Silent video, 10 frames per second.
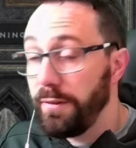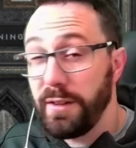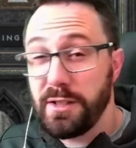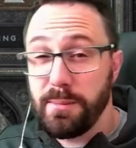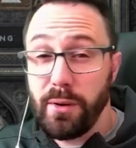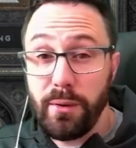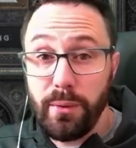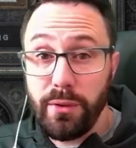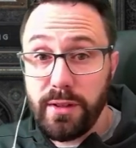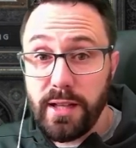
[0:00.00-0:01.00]
tomorrow
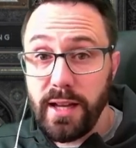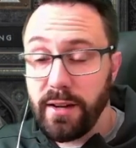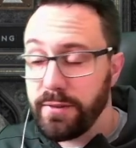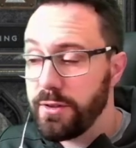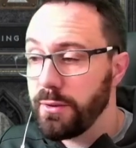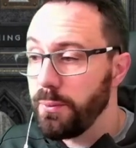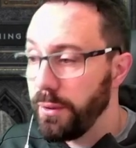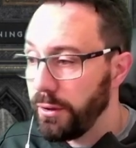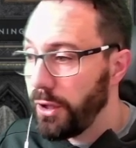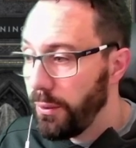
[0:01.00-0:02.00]
or the day after, so I
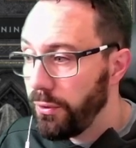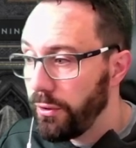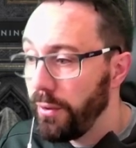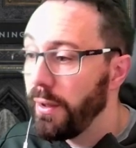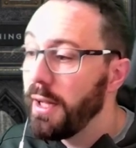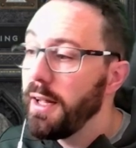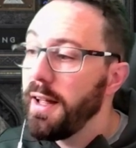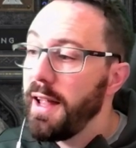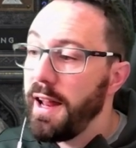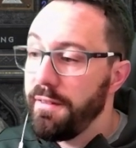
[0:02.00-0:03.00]
will go through
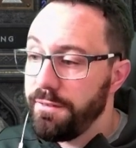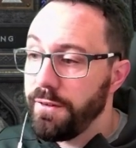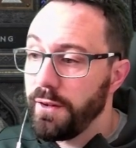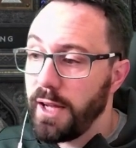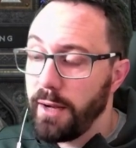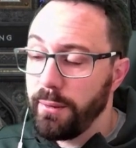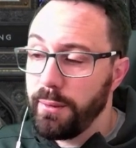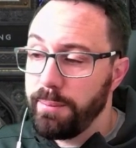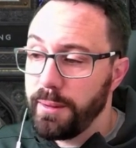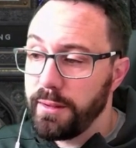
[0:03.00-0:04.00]
in full how I
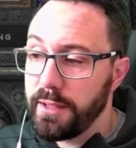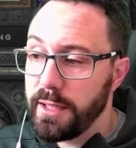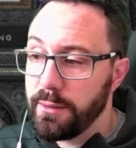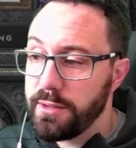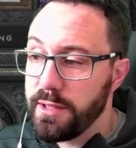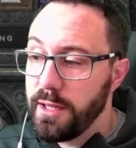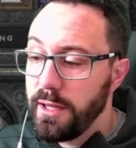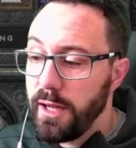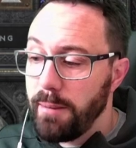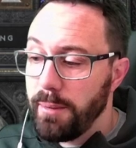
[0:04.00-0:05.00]
would build it out.
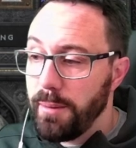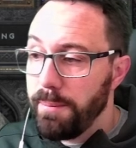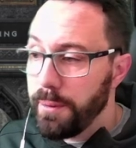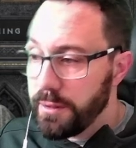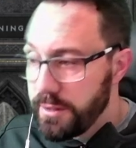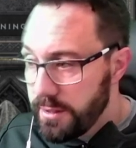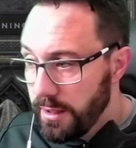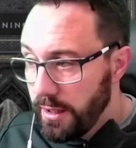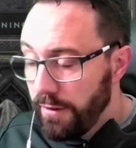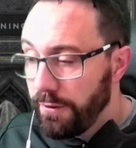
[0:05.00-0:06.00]
But
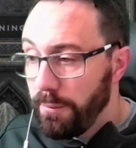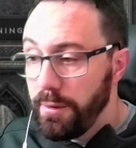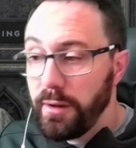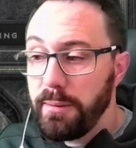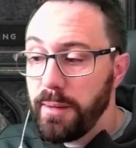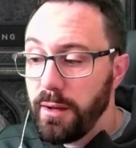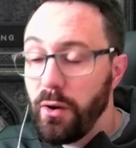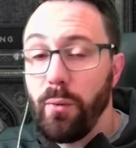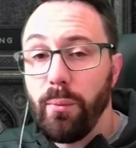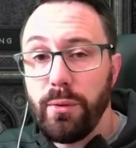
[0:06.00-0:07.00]
from Nightmare
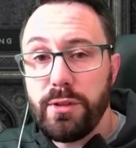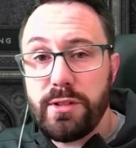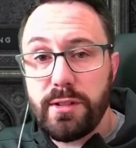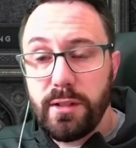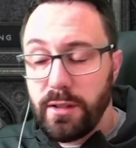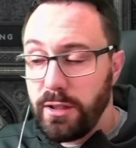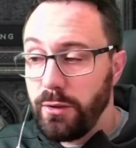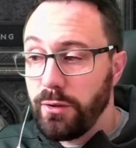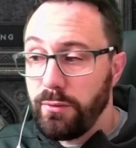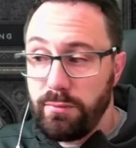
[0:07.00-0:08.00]
onwards, you
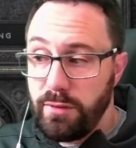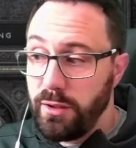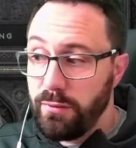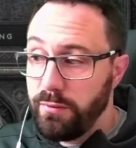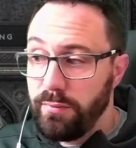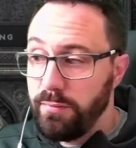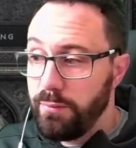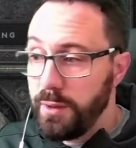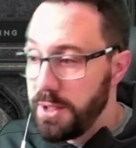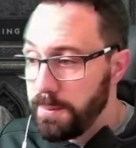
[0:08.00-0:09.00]
can
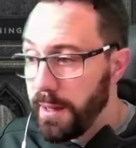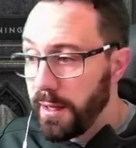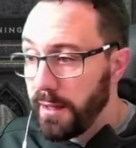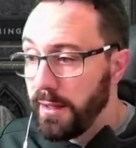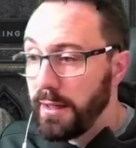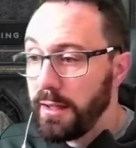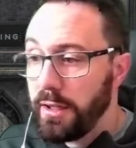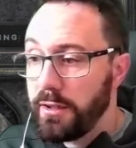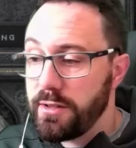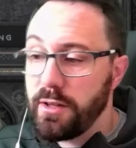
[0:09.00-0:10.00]
respec and you
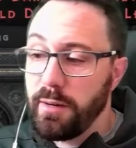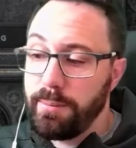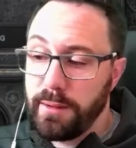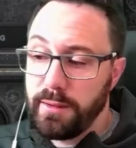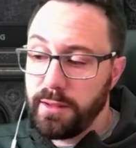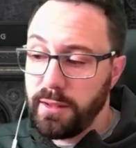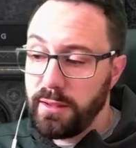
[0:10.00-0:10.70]
can start building